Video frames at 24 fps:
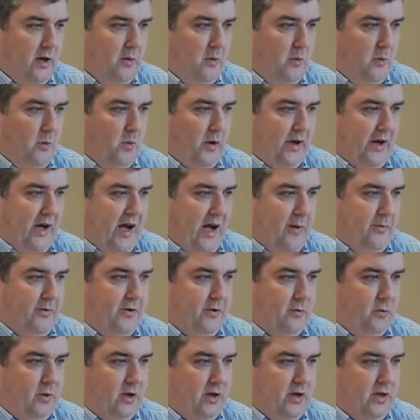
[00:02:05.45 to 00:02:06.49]
what
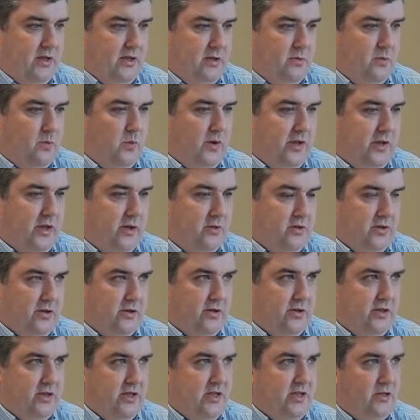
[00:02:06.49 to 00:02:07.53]
happened was, with those other
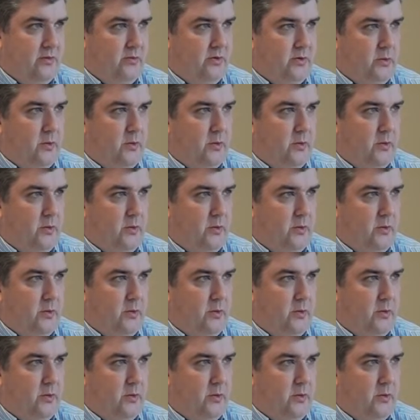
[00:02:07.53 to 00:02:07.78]
systems,